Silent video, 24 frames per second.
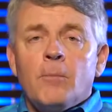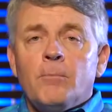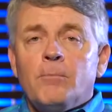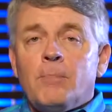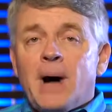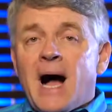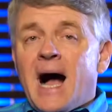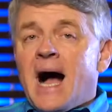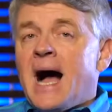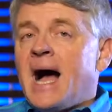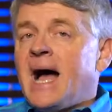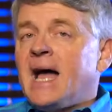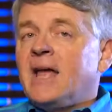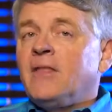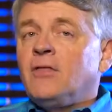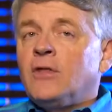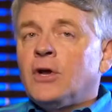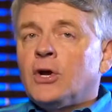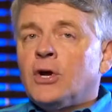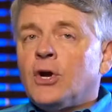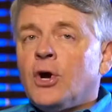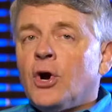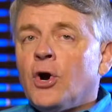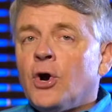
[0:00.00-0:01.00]
behind
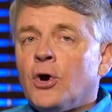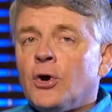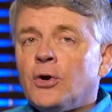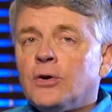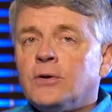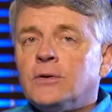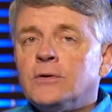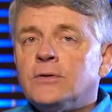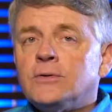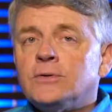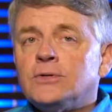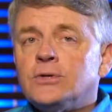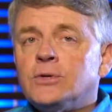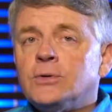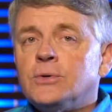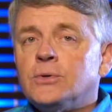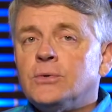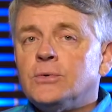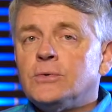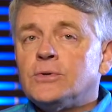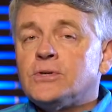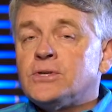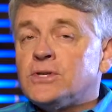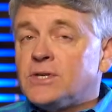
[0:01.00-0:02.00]
the curtain
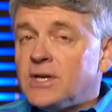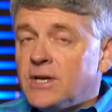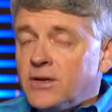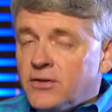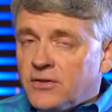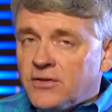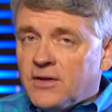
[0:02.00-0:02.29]
to see